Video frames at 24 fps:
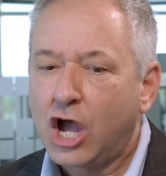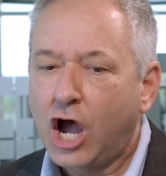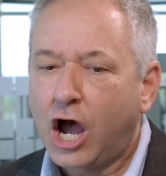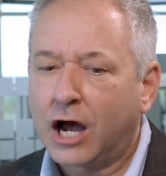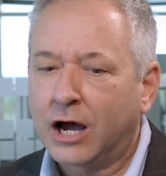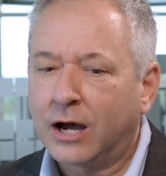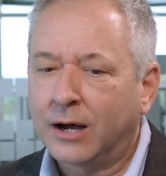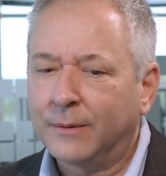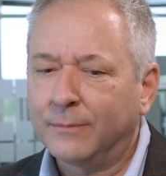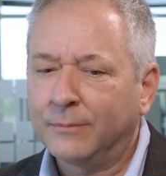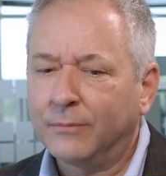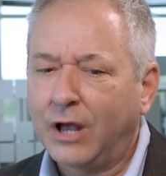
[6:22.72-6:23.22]

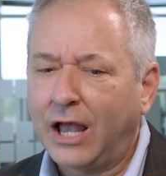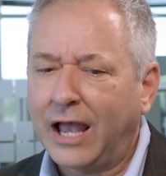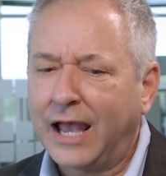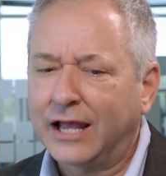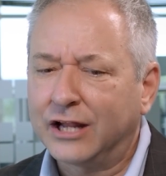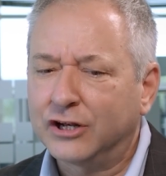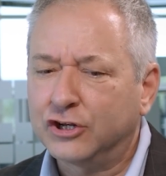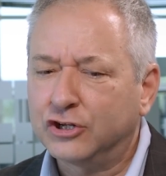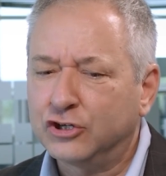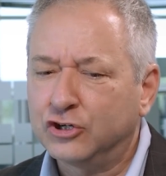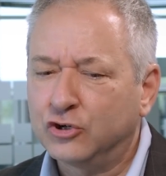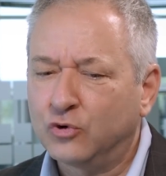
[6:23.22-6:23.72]
Um,
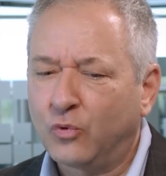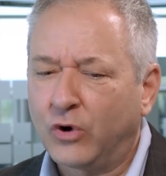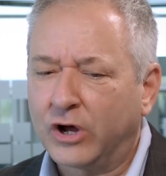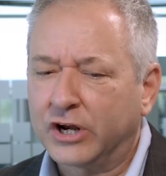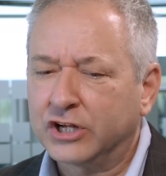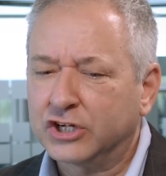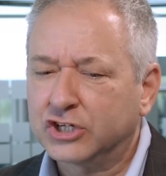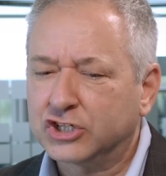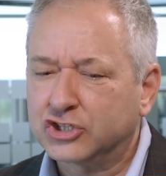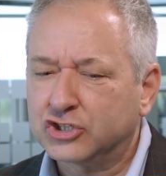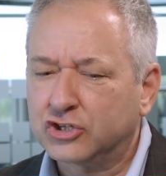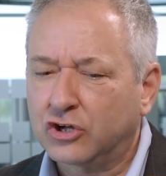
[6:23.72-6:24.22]
and do you want
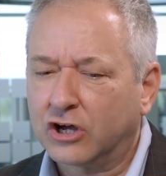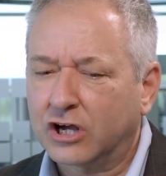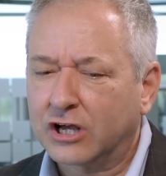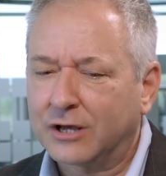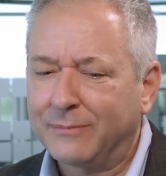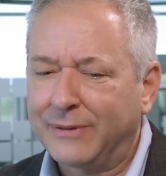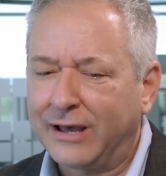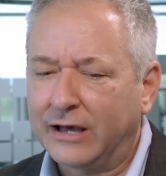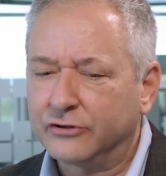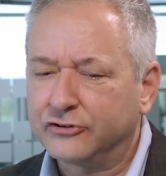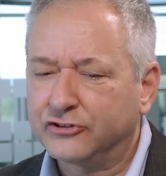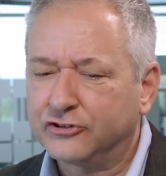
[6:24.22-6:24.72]
to just talk
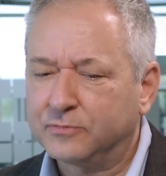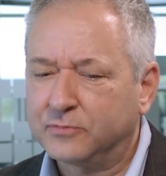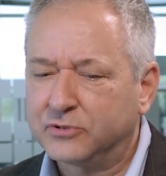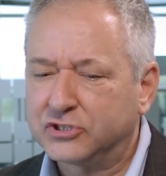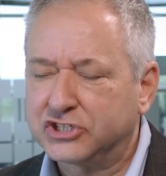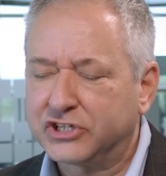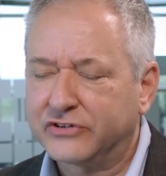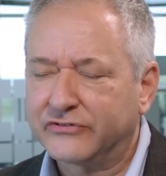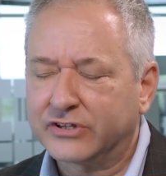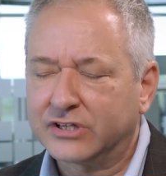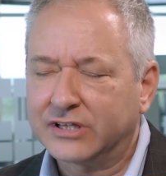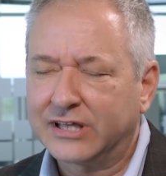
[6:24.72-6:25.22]
about
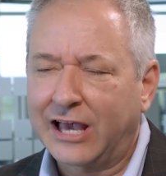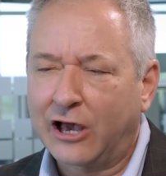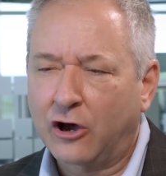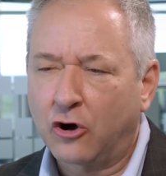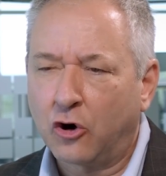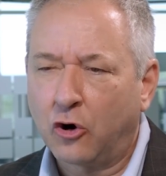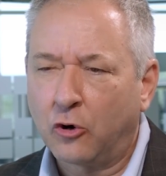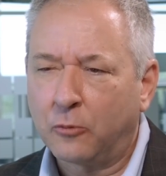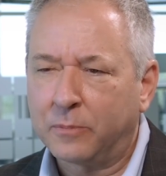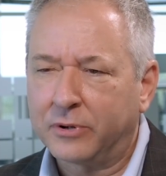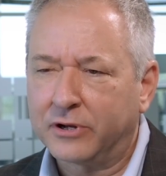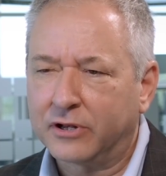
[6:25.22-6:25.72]
specifically how
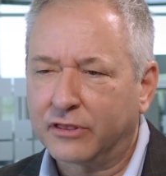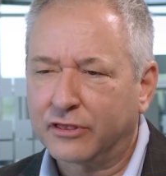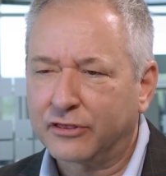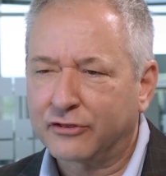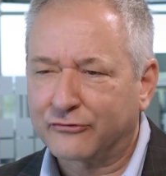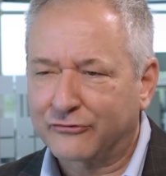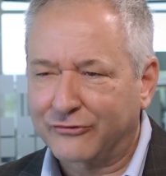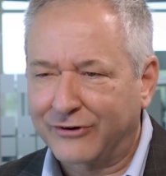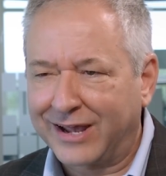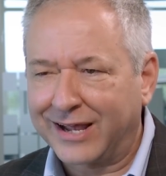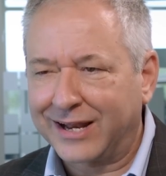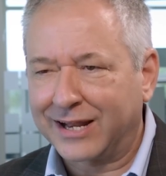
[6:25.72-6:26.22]
Open
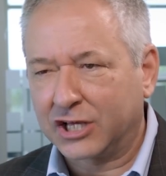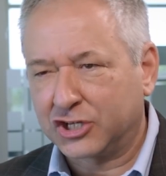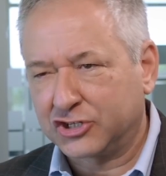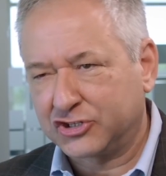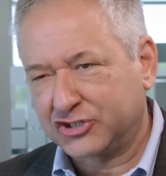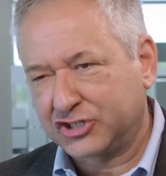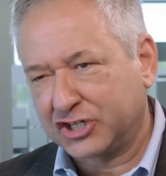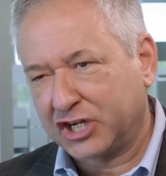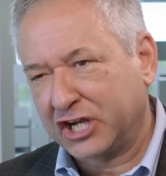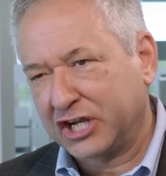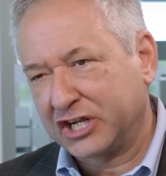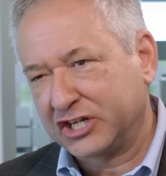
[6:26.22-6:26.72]
Threat
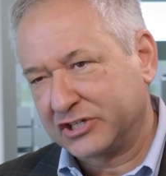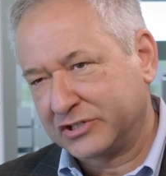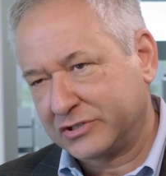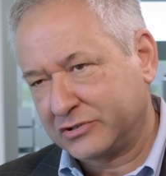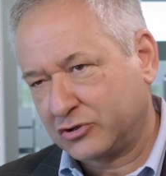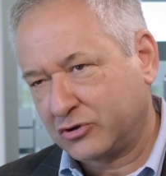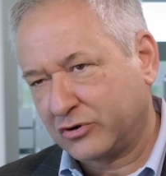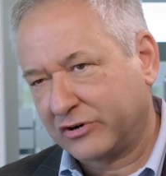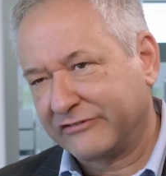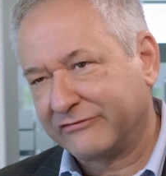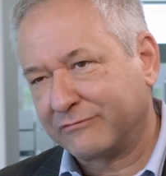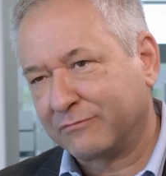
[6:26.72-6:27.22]
Exchange
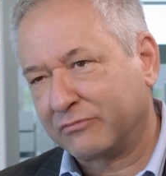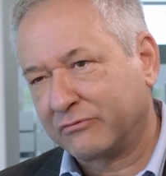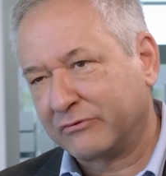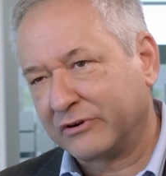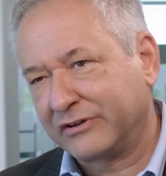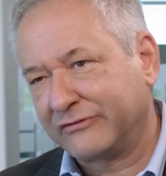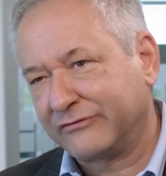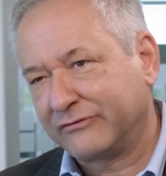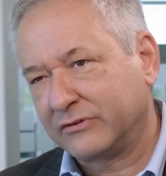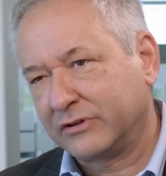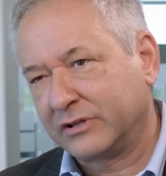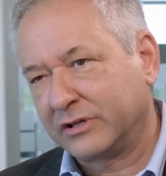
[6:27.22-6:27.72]
sort of
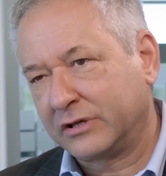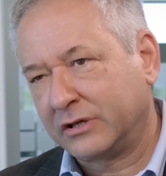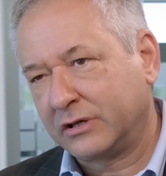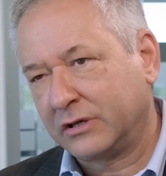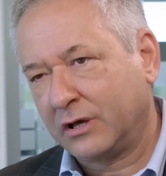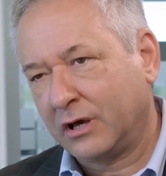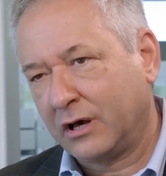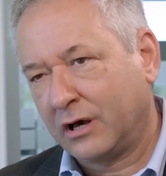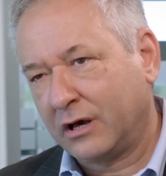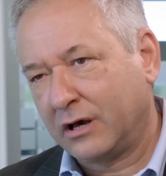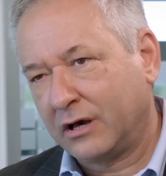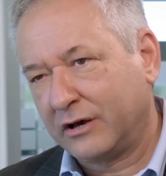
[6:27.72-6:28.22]

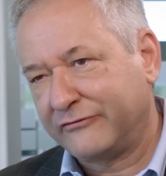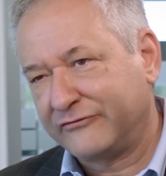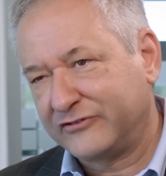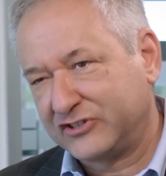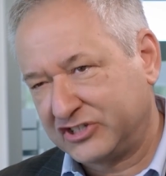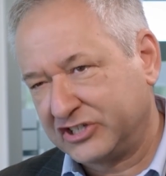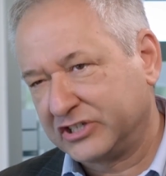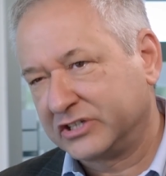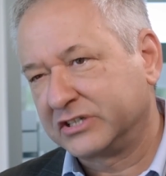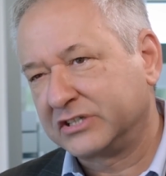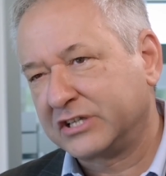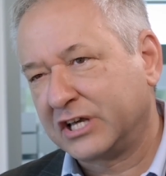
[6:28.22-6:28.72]
briefly uh,
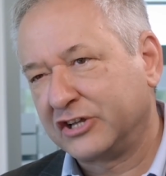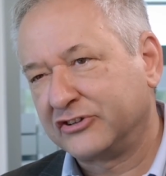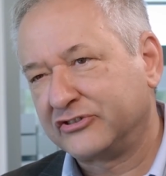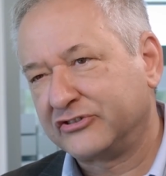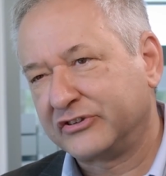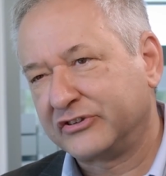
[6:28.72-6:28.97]
facilitates